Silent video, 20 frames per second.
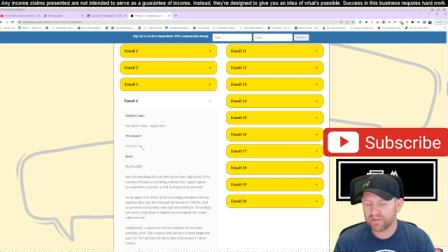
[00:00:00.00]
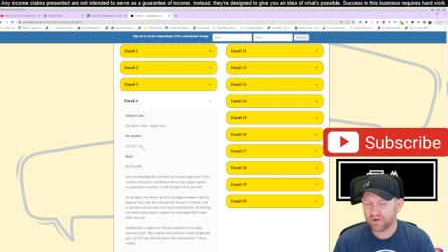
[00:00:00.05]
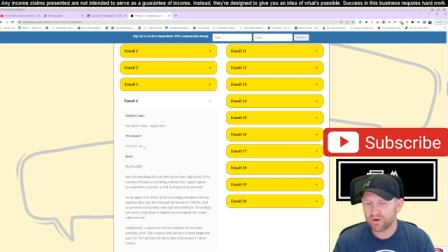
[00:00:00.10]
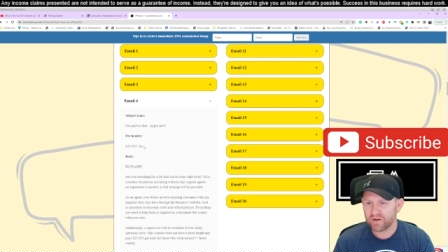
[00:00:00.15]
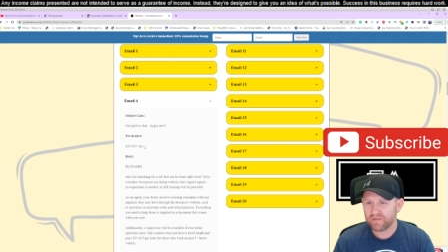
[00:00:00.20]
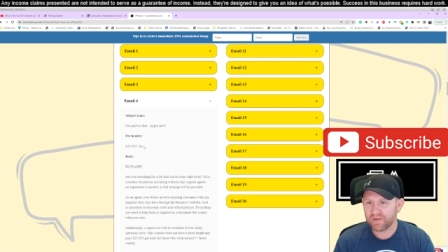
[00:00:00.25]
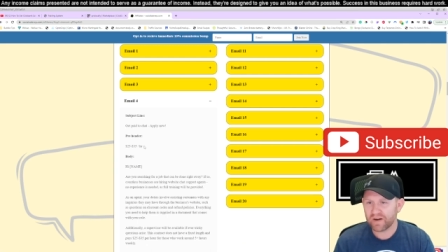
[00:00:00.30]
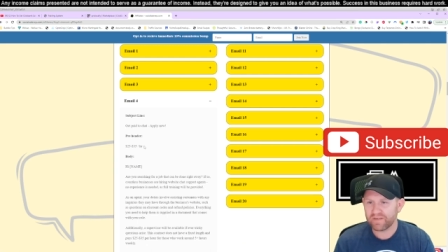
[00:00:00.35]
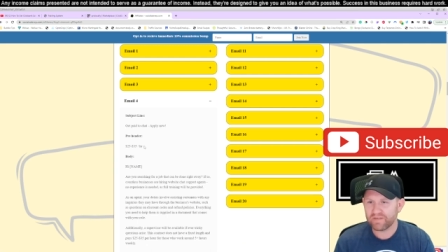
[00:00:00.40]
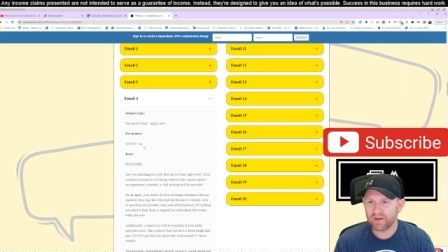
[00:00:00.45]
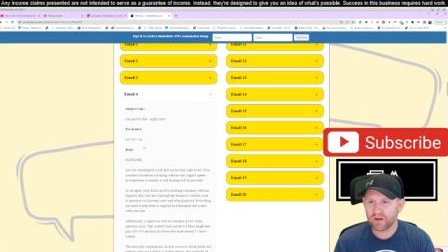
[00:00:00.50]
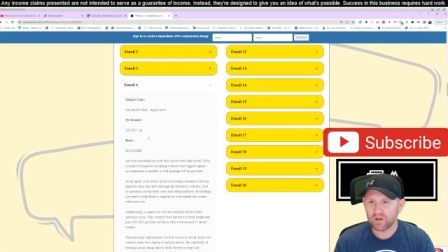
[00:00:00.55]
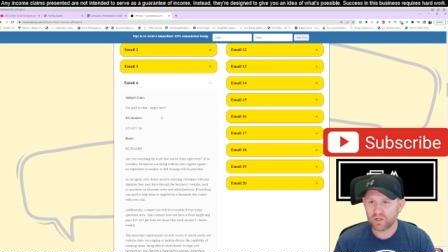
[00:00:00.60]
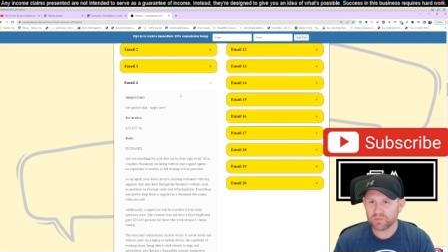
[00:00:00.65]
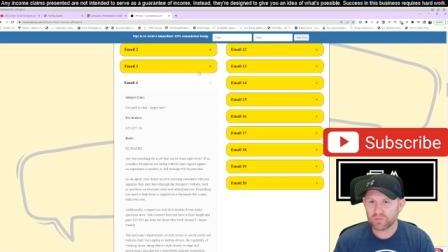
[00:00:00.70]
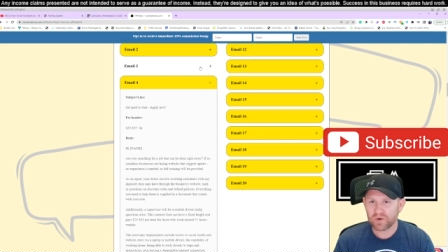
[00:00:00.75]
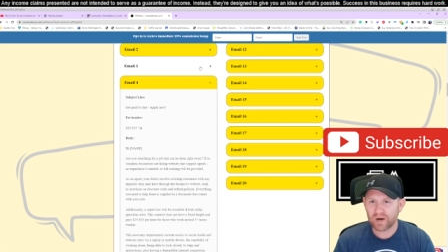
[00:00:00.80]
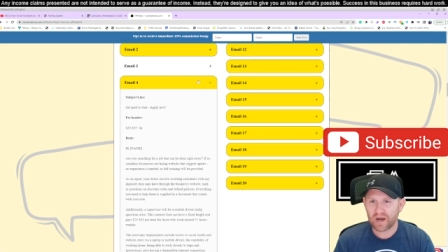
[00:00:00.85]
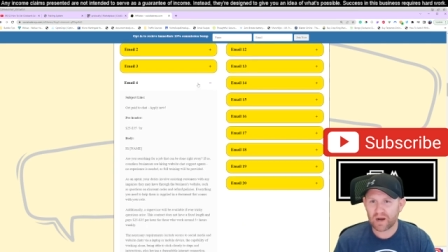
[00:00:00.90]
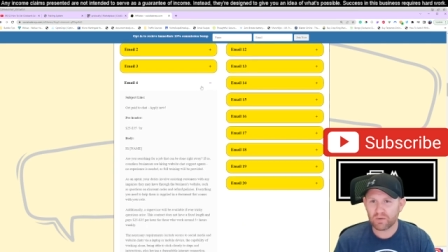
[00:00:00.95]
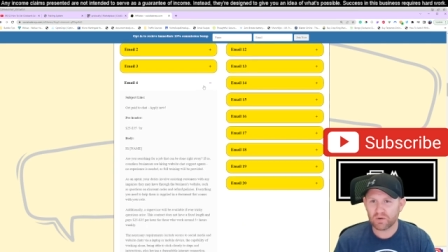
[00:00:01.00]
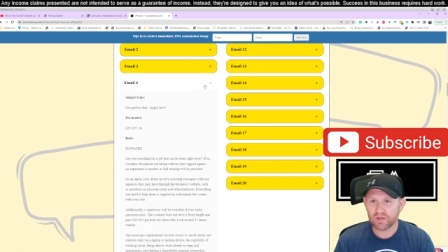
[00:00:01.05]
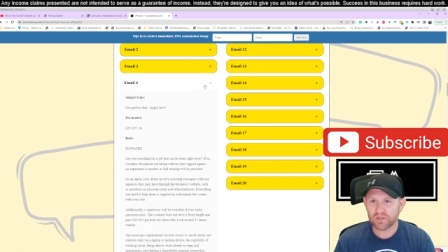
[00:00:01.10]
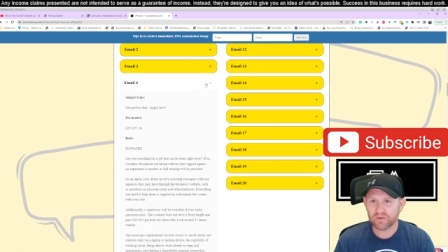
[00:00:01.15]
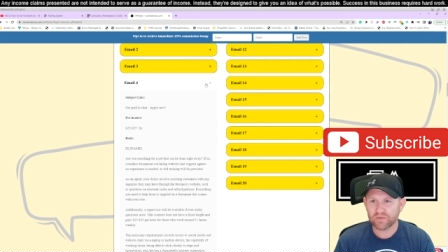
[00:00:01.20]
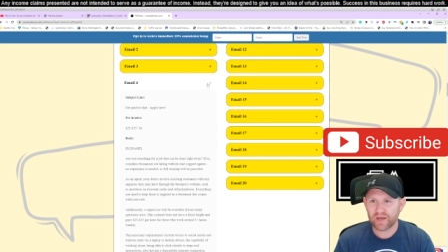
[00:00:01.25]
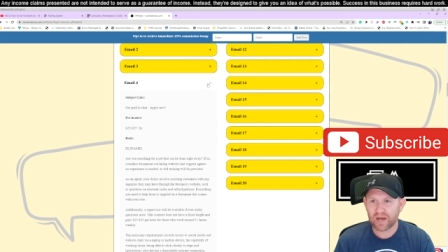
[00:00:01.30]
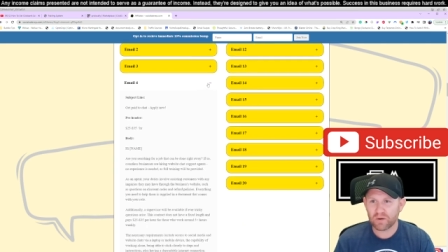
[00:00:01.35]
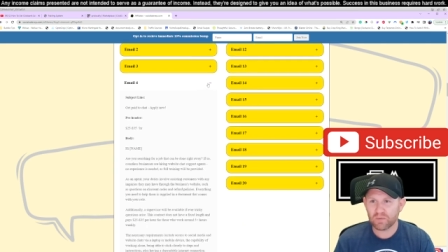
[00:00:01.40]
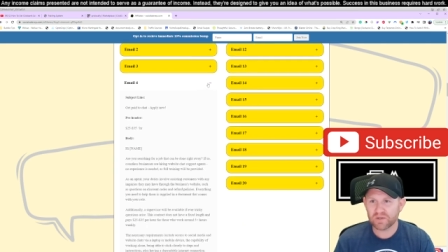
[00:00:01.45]
thirty-five dollars per hour.
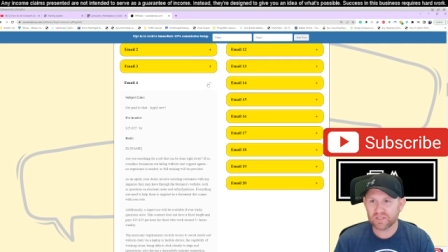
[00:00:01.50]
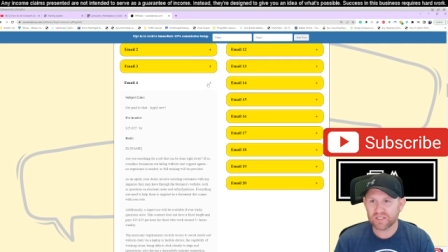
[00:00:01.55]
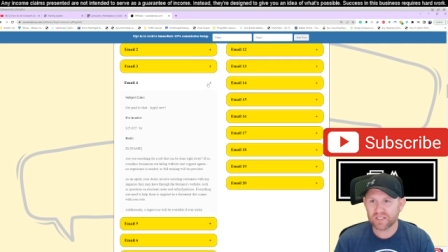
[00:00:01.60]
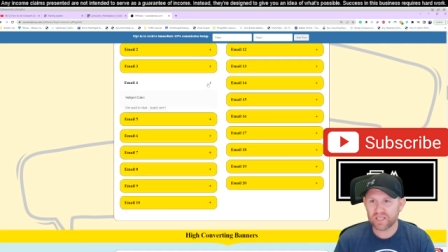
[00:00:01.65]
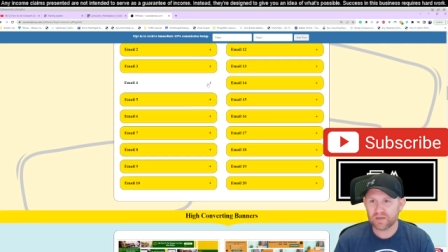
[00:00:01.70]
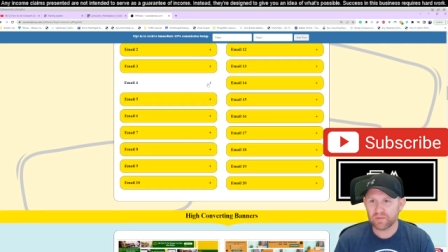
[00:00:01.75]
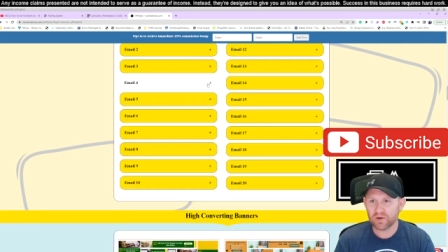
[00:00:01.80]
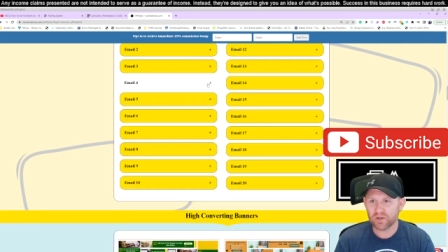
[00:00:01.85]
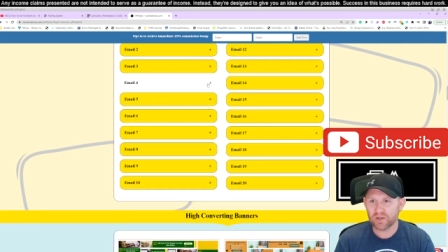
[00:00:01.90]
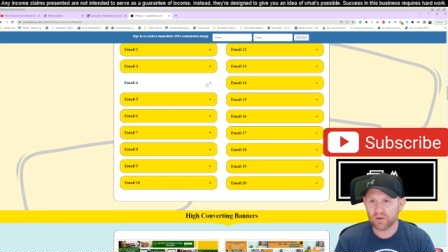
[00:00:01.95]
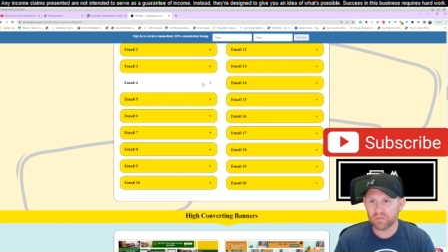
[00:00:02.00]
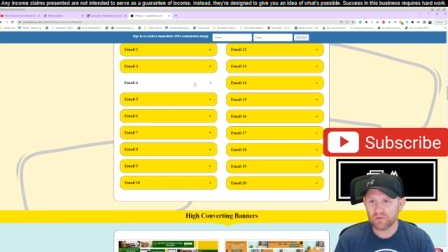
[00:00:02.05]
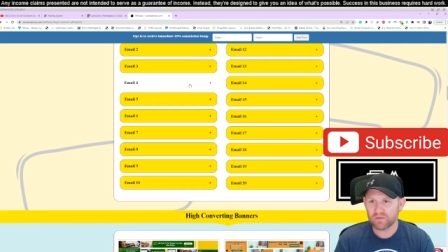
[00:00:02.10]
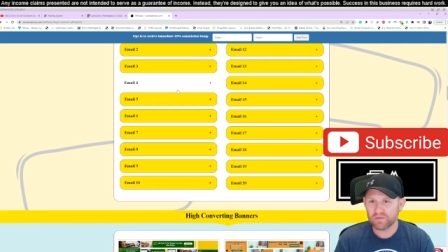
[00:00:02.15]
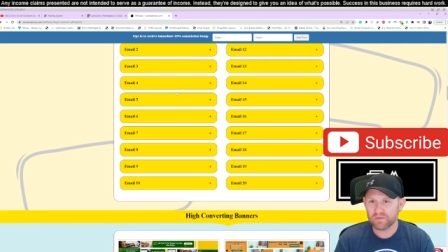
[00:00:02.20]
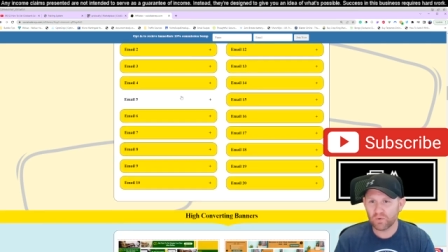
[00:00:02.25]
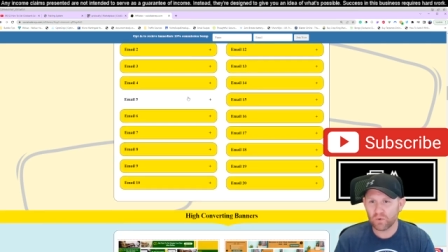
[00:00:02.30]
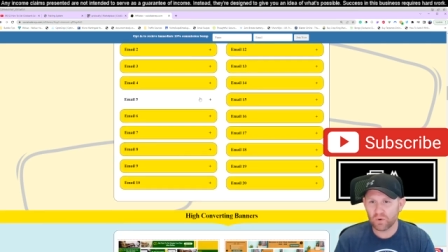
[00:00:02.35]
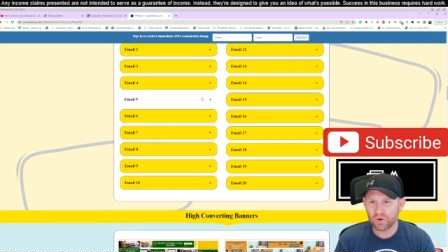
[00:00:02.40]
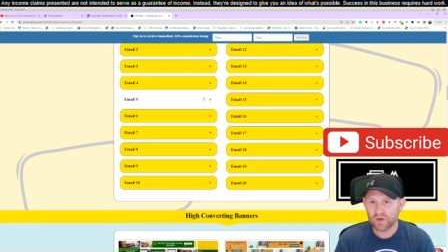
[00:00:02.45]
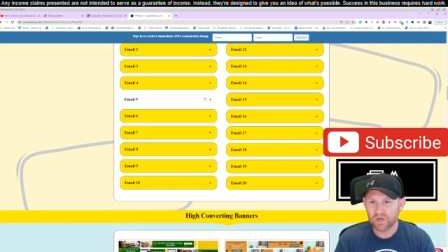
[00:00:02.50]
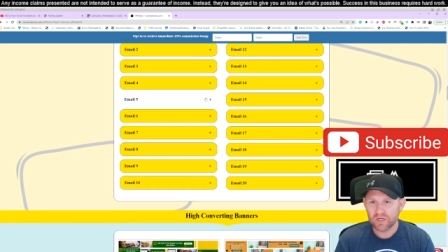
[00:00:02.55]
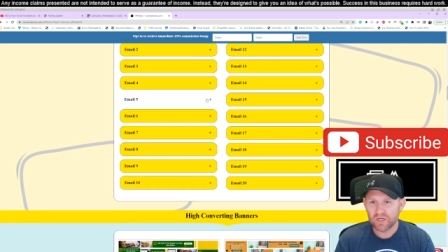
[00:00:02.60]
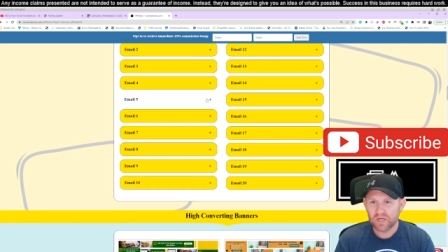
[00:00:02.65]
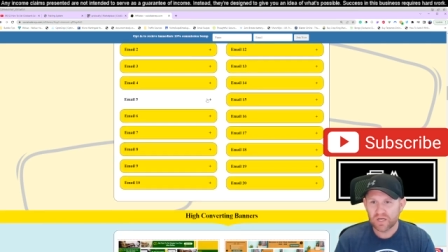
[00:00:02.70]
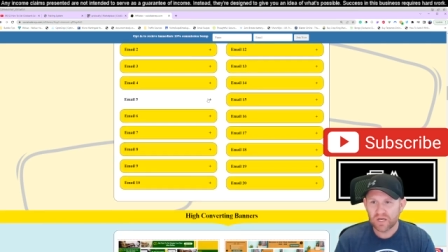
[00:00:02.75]
So that was email number four.